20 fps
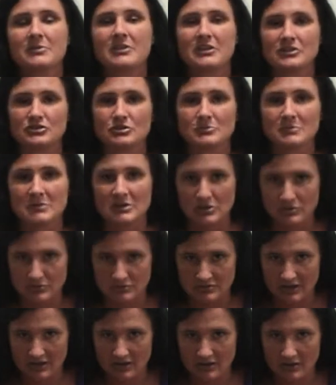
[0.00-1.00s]
they should be
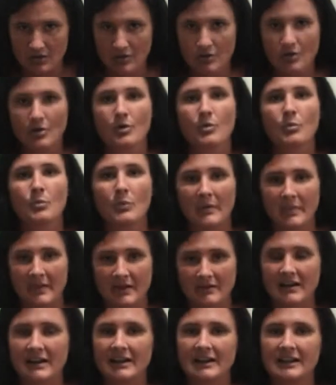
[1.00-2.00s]
using when
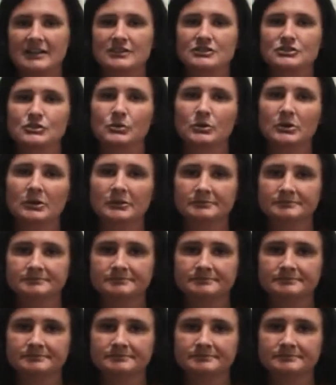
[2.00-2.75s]
they're writing in school.